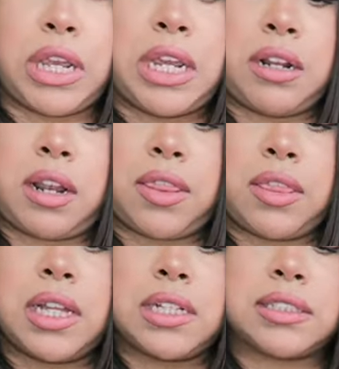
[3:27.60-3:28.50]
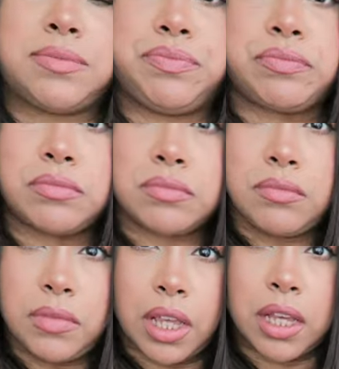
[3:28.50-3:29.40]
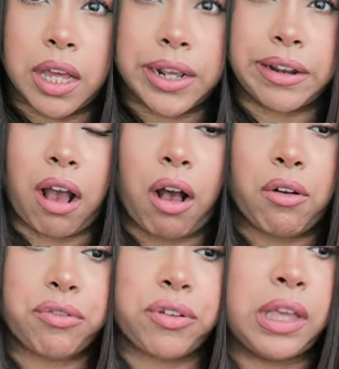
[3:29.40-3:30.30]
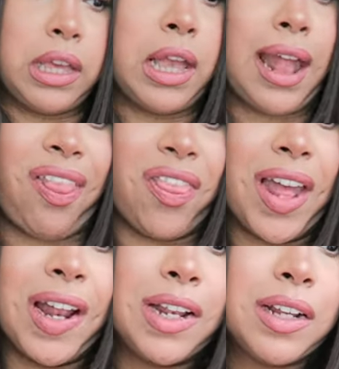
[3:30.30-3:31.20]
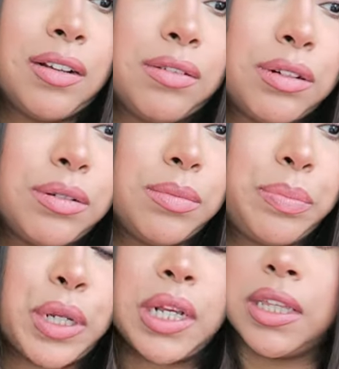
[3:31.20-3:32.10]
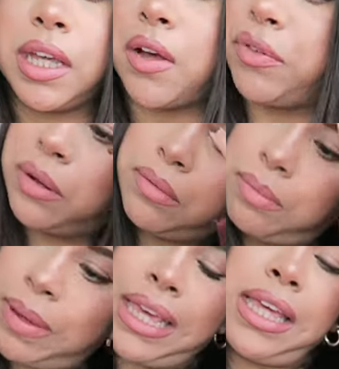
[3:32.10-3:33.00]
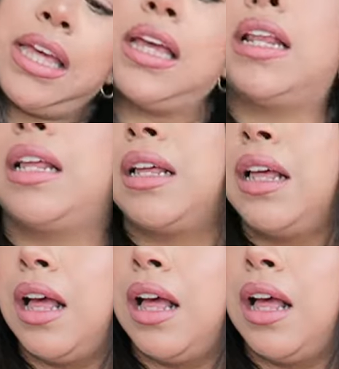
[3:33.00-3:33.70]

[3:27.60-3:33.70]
green like this, cut it in half and then put it in the oven, bake it,